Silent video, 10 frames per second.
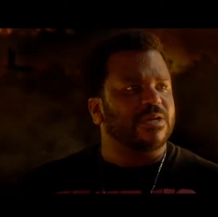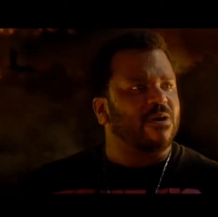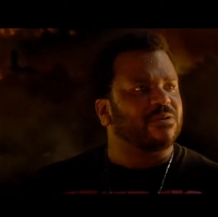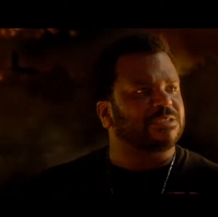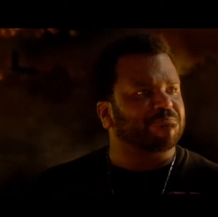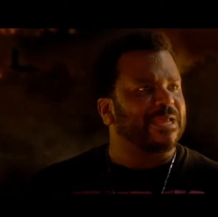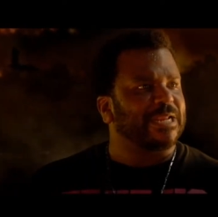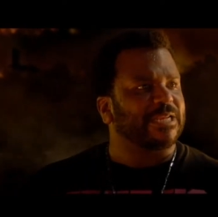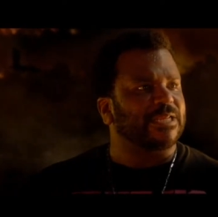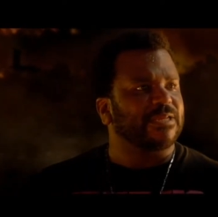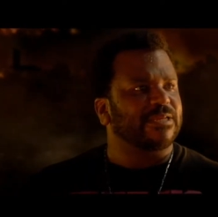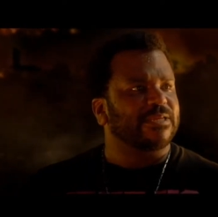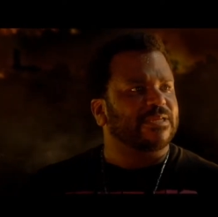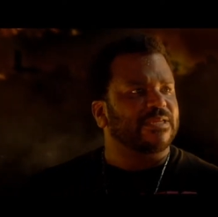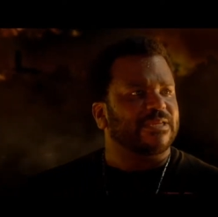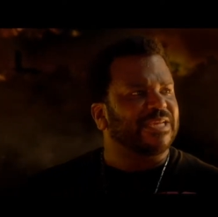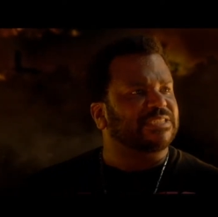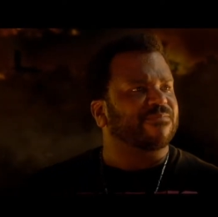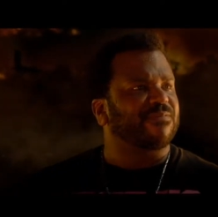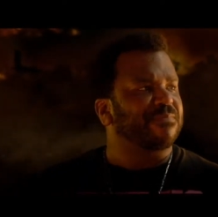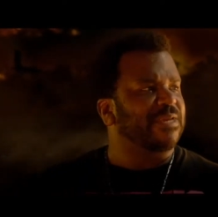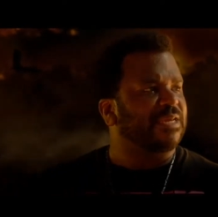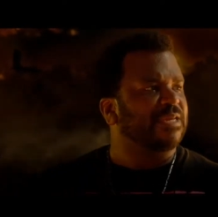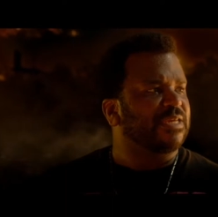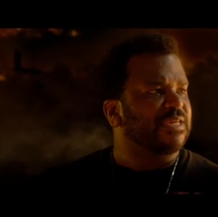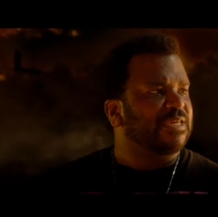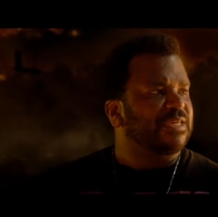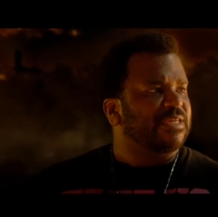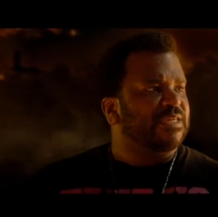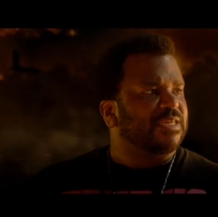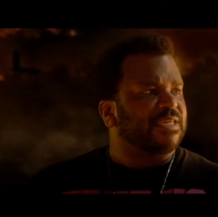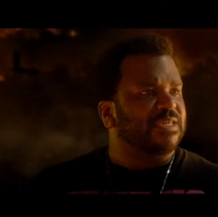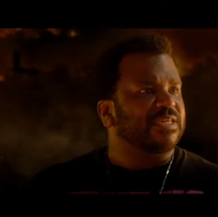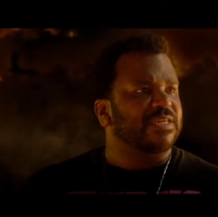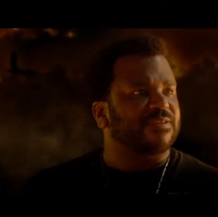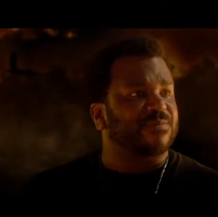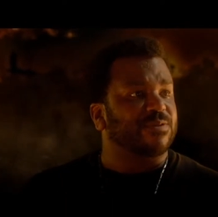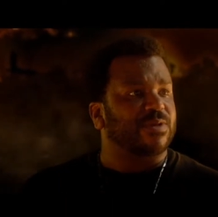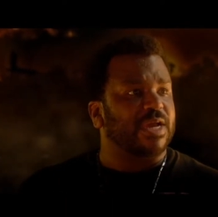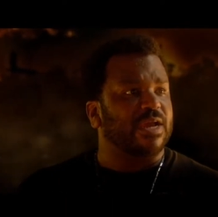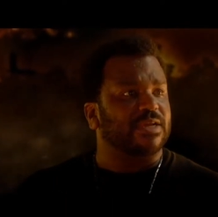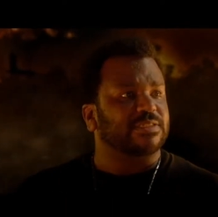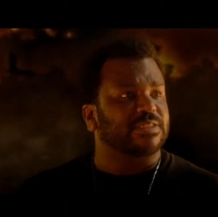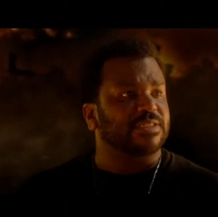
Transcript: on this planet isn't for me. It's for you guys.